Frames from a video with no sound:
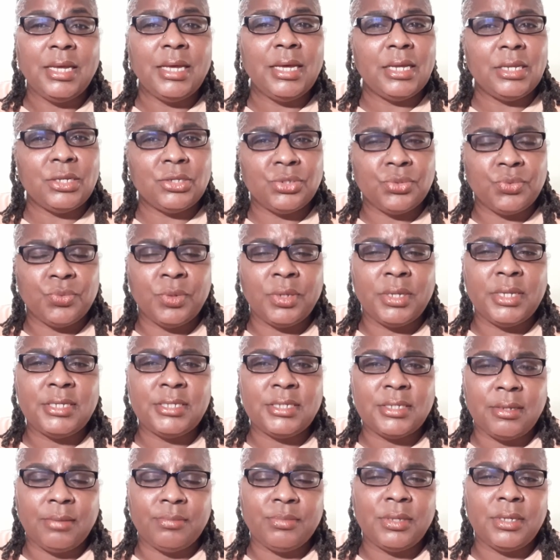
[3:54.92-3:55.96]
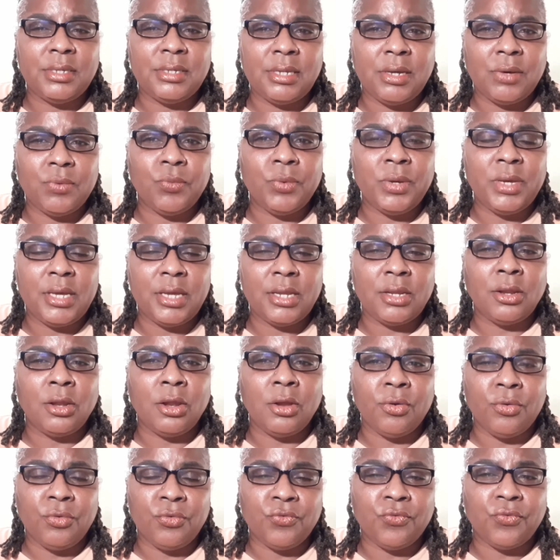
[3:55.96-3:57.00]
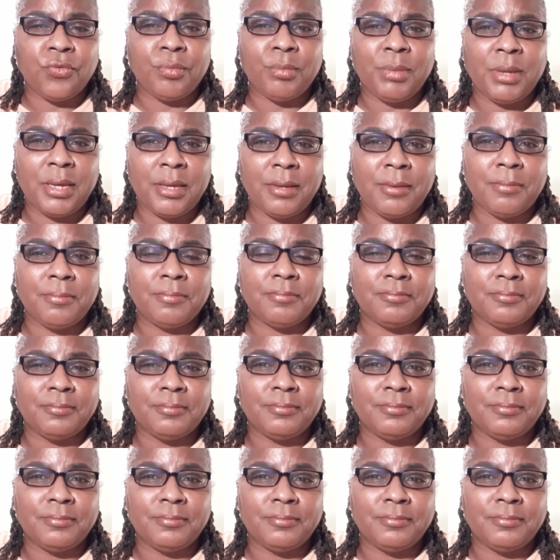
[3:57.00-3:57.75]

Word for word: And it's really something that we can learn from him.